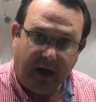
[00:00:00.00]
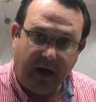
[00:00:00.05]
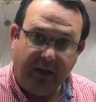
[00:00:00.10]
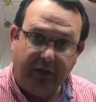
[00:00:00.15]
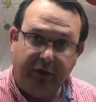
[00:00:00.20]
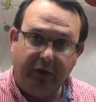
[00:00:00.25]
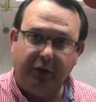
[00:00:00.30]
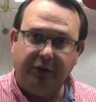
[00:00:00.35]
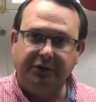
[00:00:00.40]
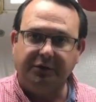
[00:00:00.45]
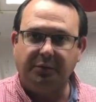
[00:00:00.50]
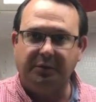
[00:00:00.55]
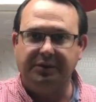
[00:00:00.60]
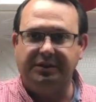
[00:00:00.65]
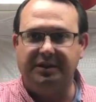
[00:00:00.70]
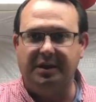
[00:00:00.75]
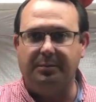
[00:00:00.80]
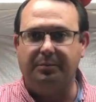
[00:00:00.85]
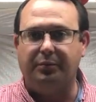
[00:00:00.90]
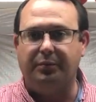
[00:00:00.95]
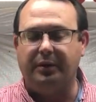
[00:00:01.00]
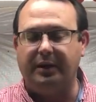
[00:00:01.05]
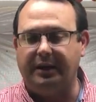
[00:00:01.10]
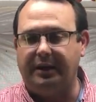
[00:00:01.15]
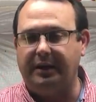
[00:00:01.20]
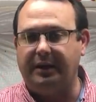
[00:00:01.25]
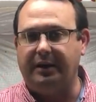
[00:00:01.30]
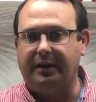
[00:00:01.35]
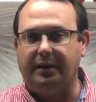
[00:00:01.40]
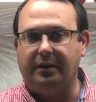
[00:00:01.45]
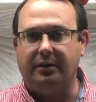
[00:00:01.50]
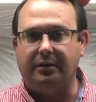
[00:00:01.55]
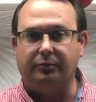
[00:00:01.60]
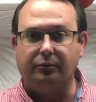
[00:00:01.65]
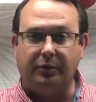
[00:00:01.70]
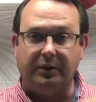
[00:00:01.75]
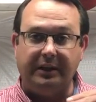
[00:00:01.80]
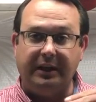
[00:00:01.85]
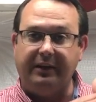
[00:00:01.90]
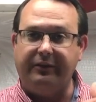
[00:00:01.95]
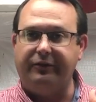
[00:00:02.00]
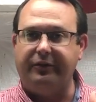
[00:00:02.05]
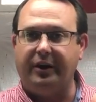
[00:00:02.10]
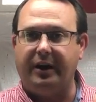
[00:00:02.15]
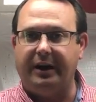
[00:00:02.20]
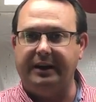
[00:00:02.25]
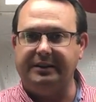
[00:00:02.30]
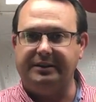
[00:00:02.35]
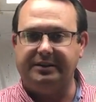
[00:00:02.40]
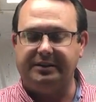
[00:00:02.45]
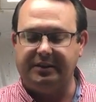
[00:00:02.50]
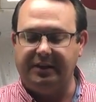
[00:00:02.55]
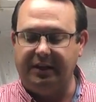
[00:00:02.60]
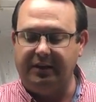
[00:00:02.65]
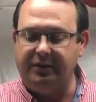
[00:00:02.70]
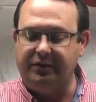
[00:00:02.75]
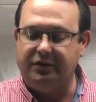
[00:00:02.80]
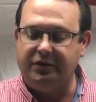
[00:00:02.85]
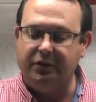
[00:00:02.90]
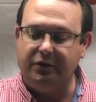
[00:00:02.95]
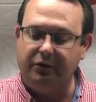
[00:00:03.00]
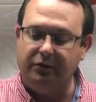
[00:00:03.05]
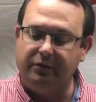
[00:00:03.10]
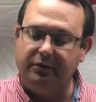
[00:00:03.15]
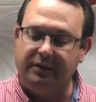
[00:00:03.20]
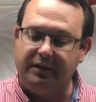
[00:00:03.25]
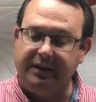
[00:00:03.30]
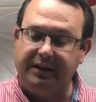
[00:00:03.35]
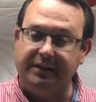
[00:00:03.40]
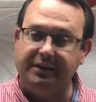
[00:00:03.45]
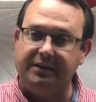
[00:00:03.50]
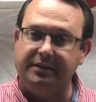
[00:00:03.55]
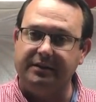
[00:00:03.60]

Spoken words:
Those were simply relief cuts into the